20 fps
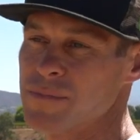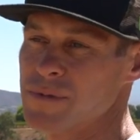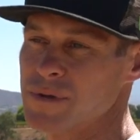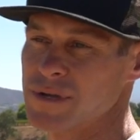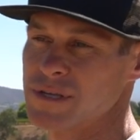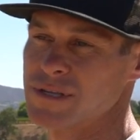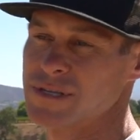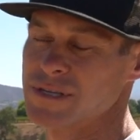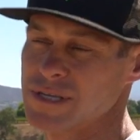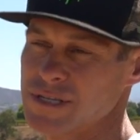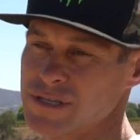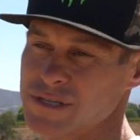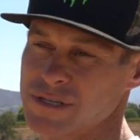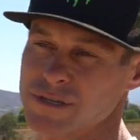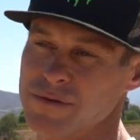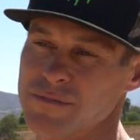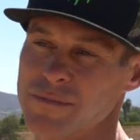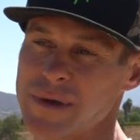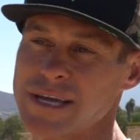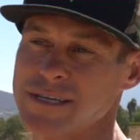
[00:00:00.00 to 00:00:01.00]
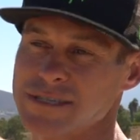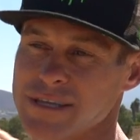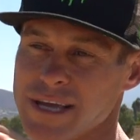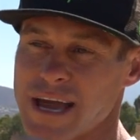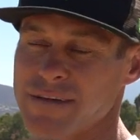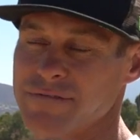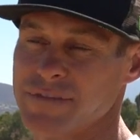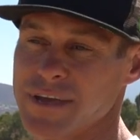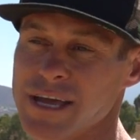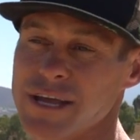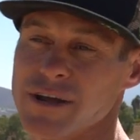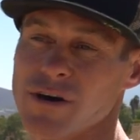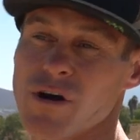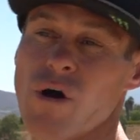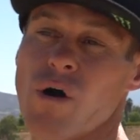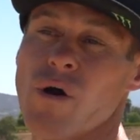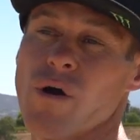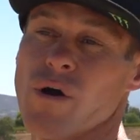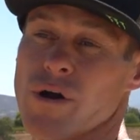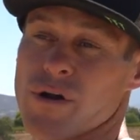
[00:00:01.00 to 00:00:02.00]
you basically have to hit it
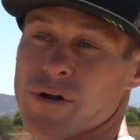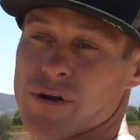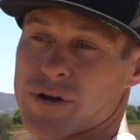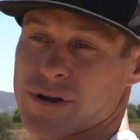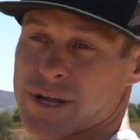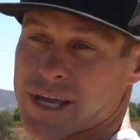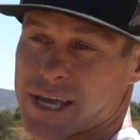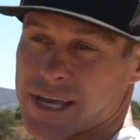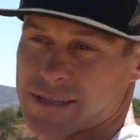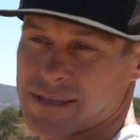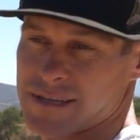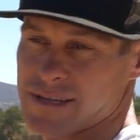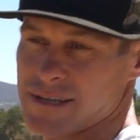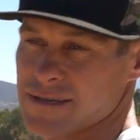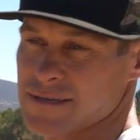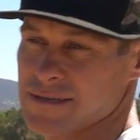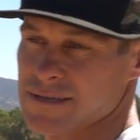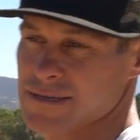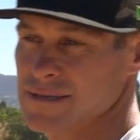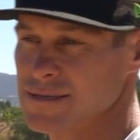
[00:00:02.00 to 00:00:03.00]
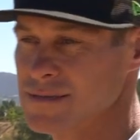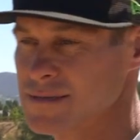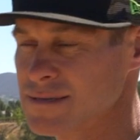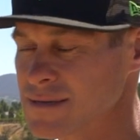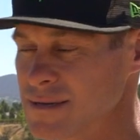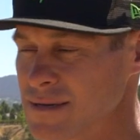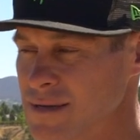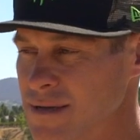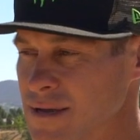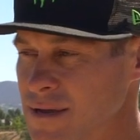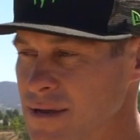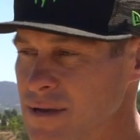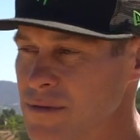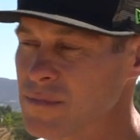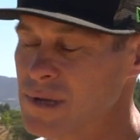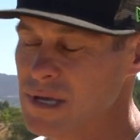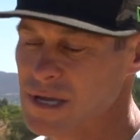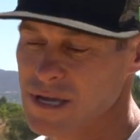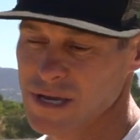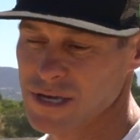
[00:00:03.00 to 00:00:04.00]
harder to get the distance,
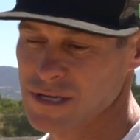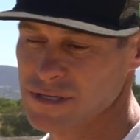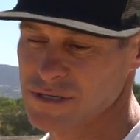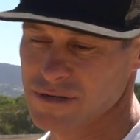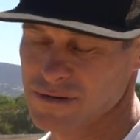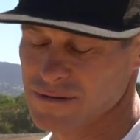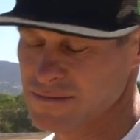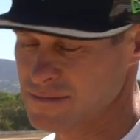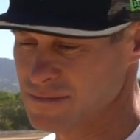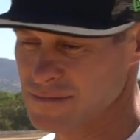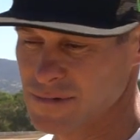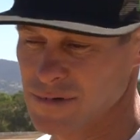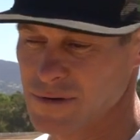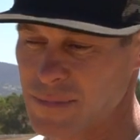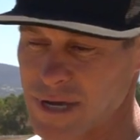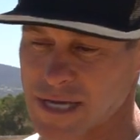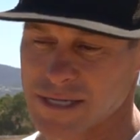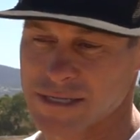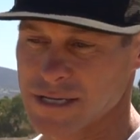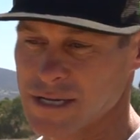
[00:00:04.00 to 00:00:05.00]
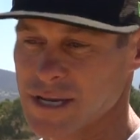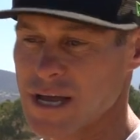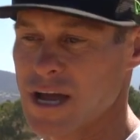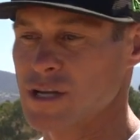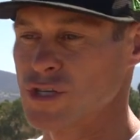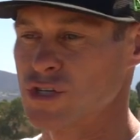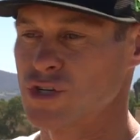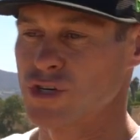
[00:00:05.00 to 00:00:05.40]
because you're basically not